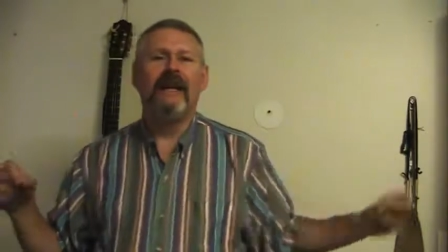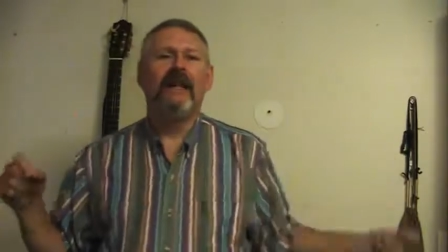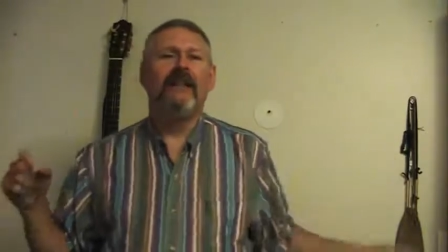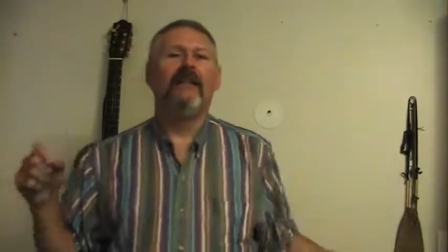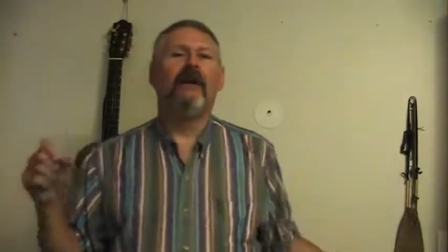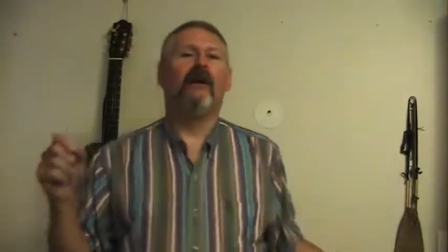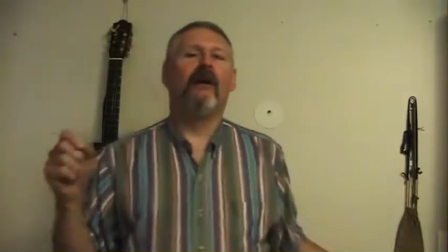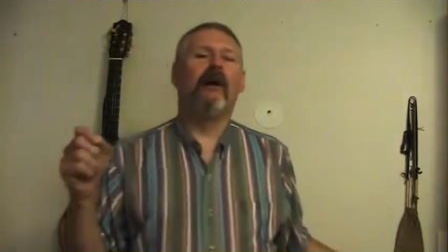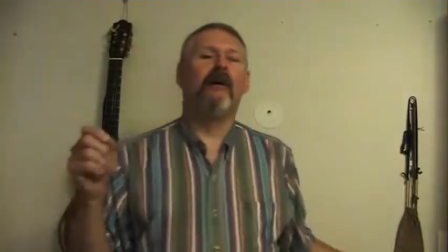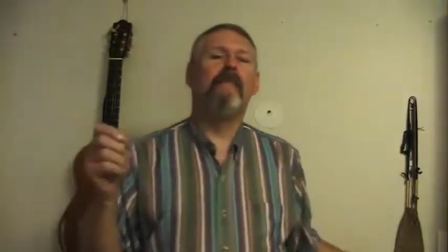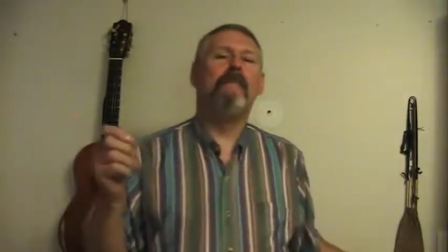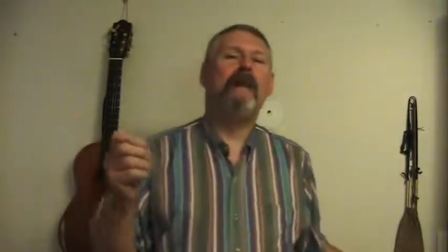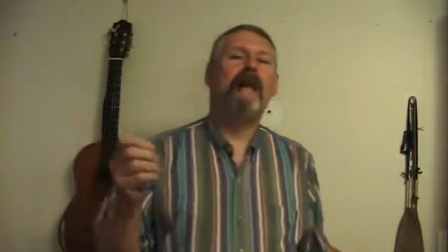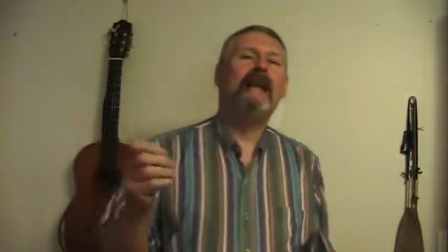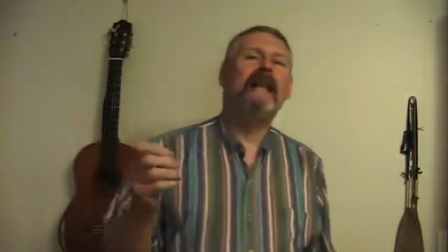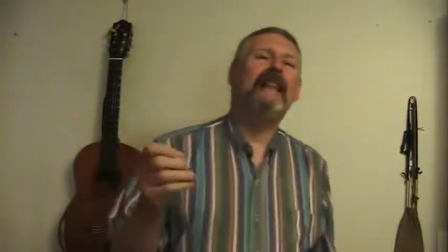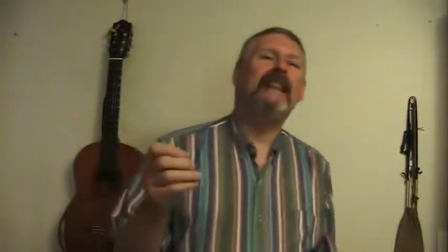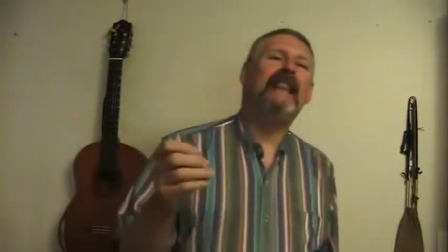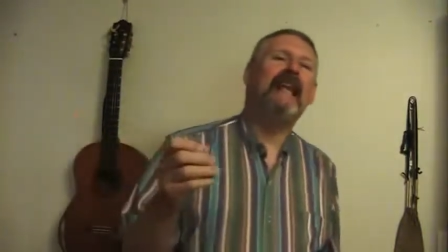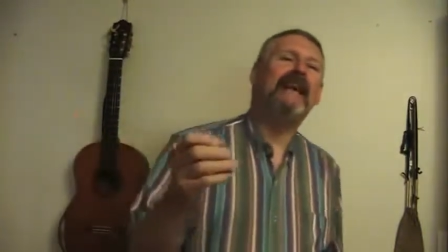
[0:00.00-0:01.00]
there are
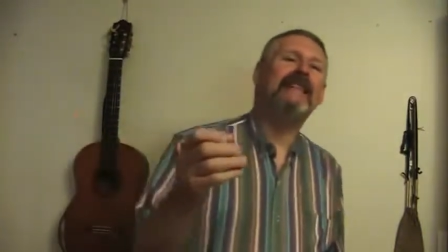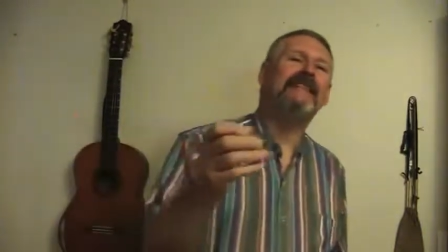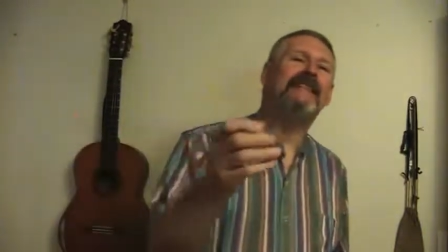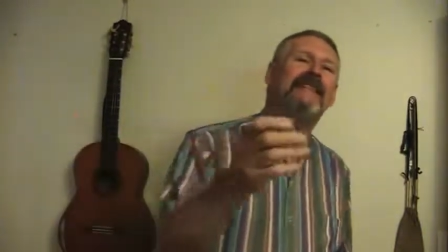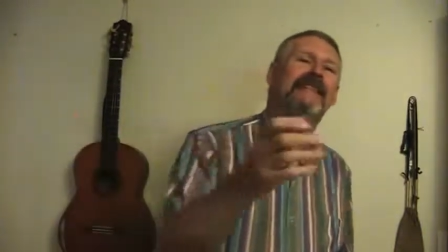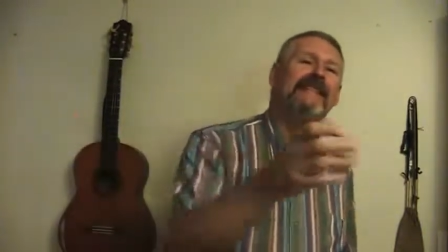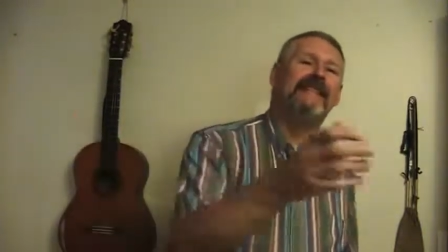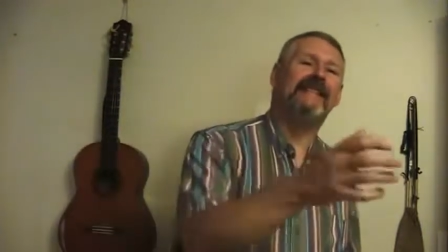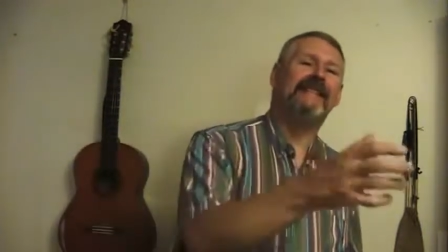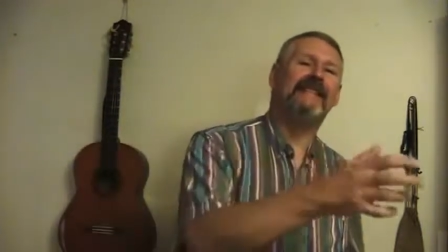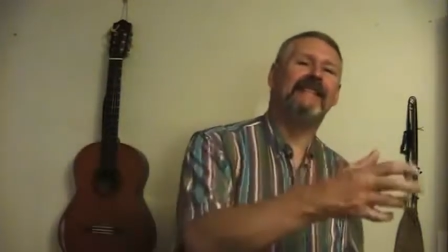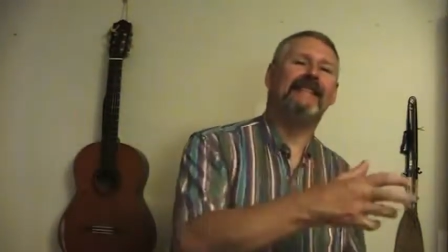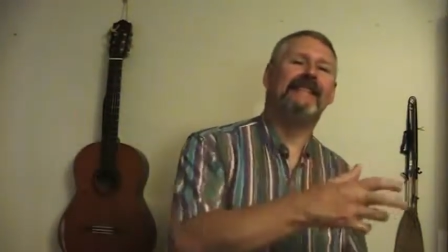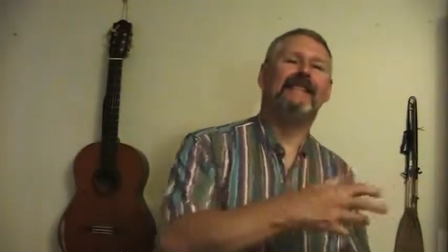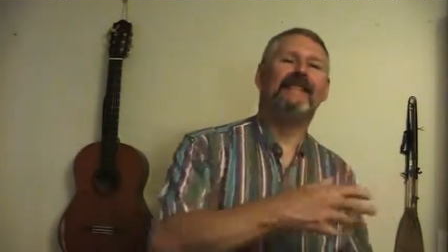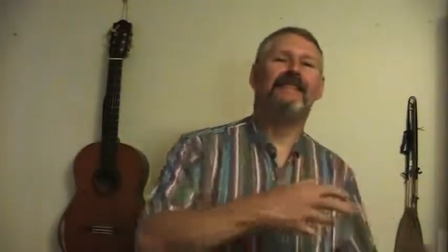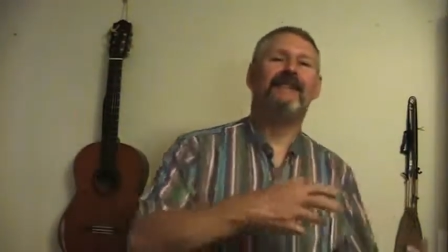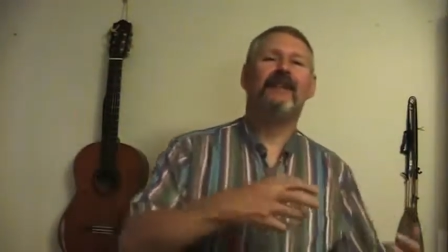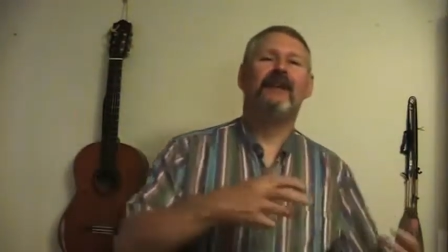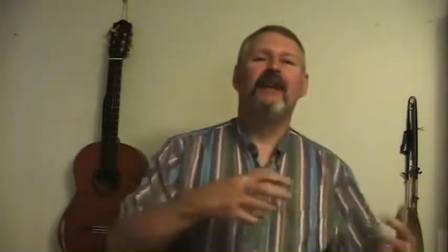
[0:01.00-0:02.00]
many
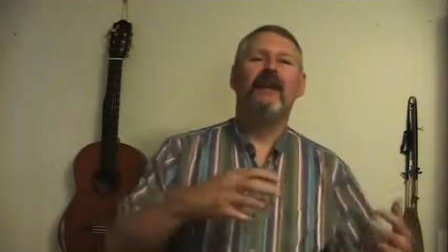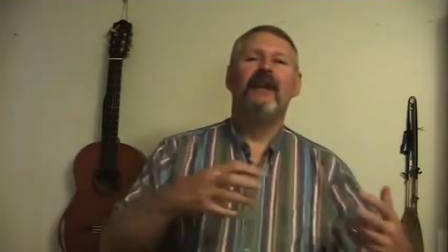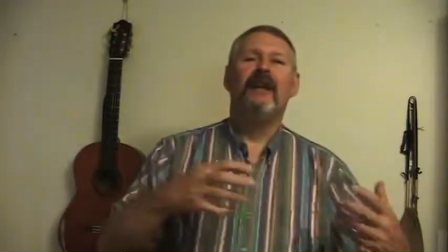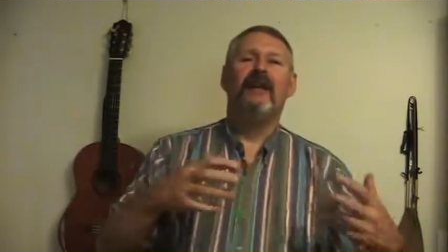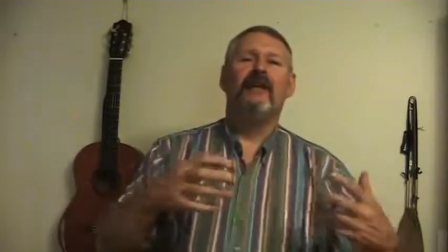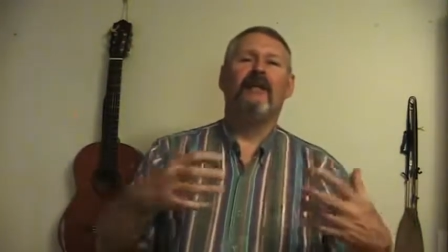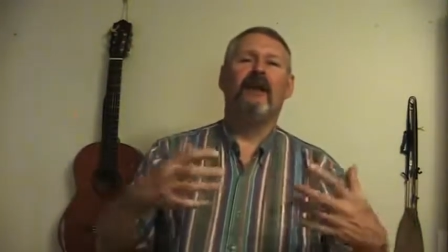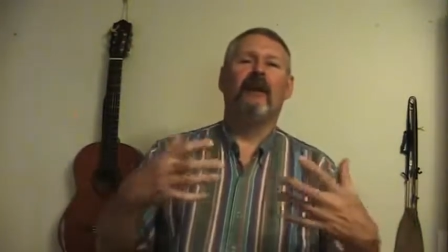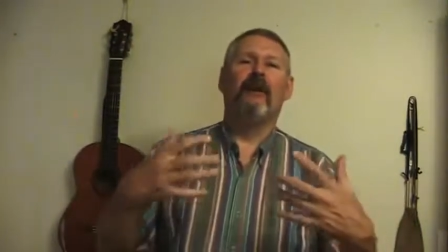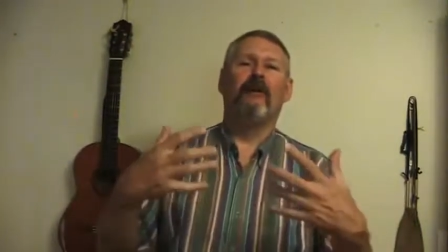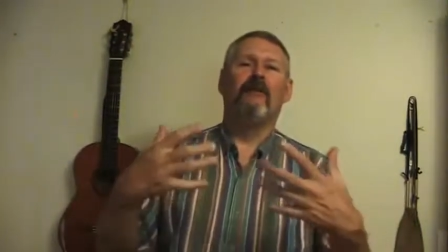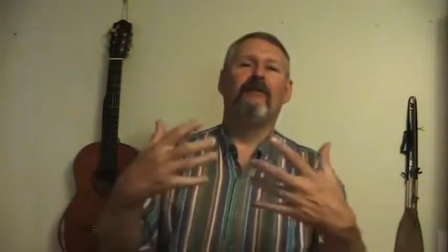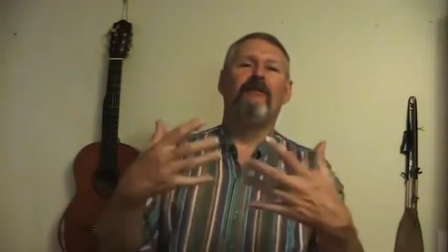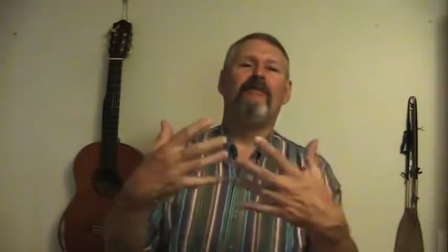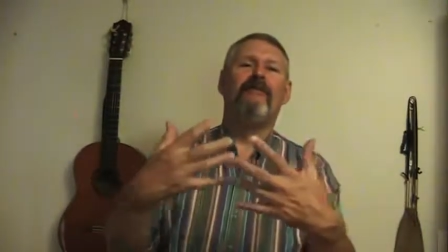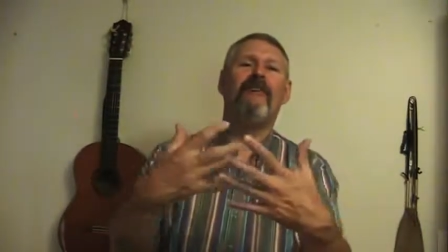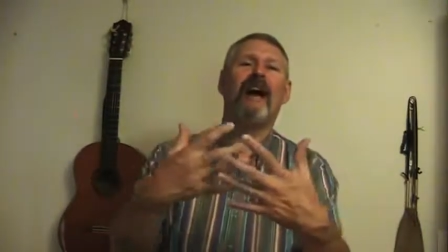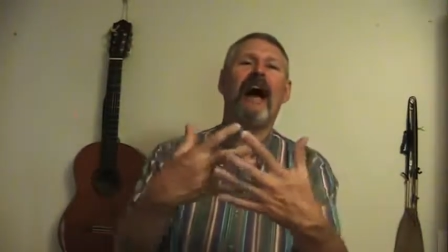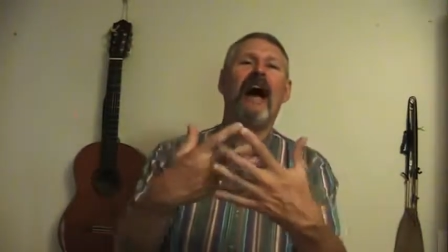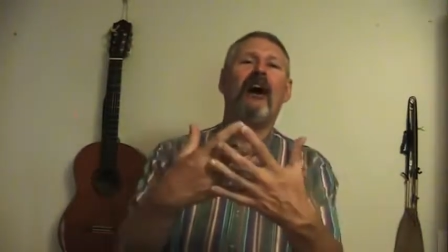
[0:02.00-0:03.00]
lessons that are
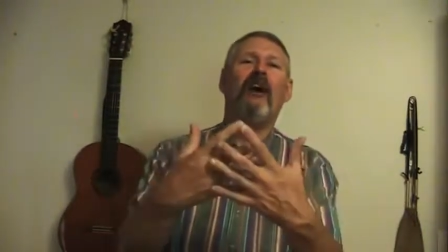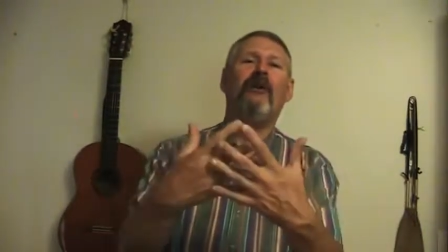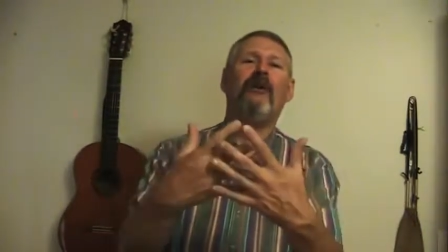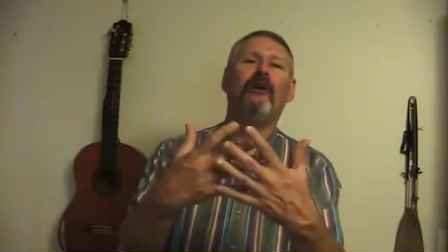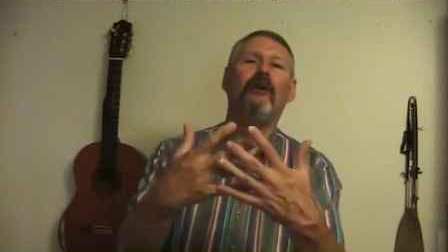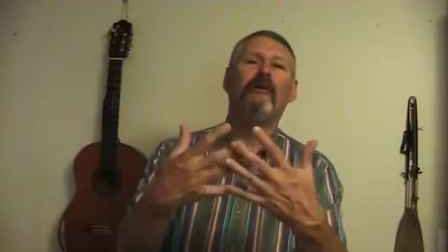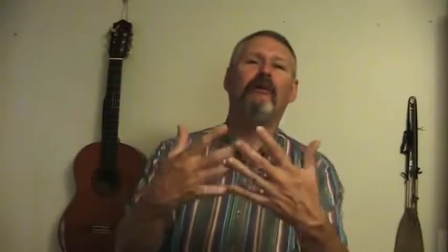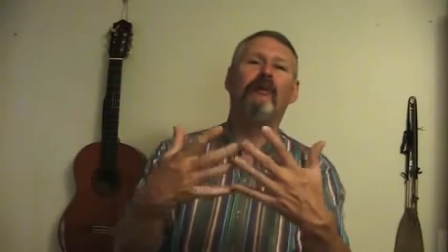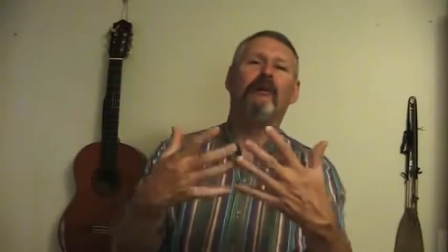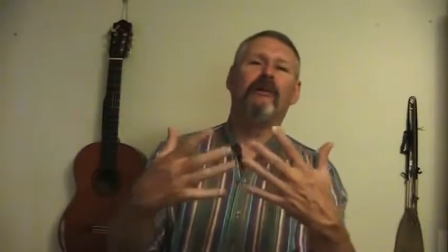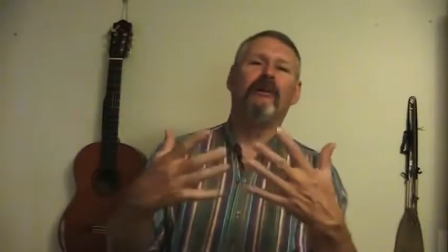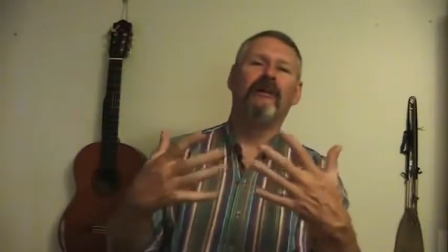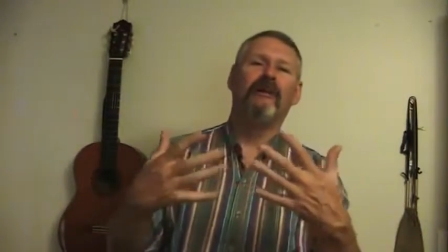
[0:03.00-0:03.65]
valuable,